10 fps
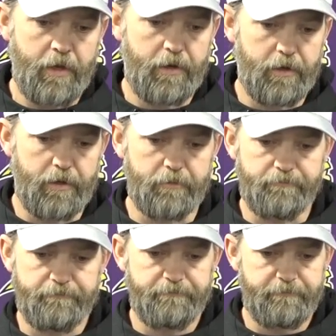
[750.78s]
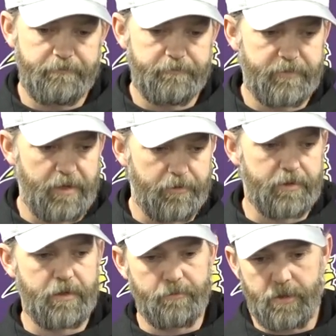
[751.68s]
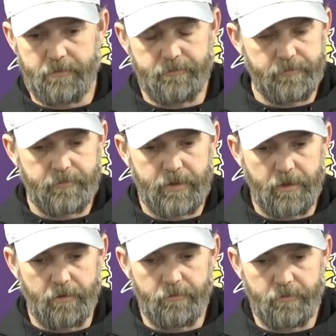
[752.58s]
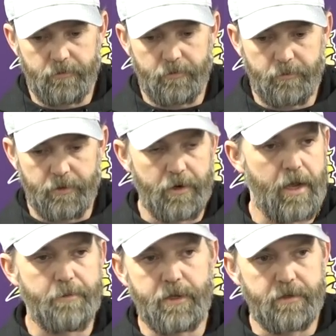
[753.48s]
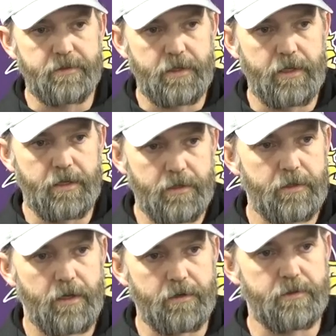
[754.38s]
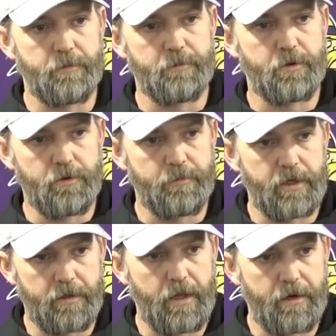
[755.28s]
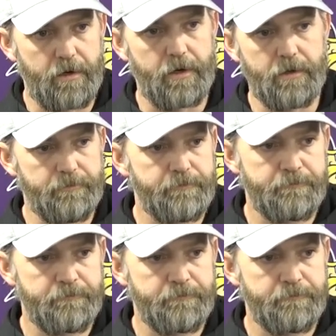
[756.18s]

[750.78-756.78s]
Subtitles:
definitely something, you know, we were happy to see kind of some improvement in that area.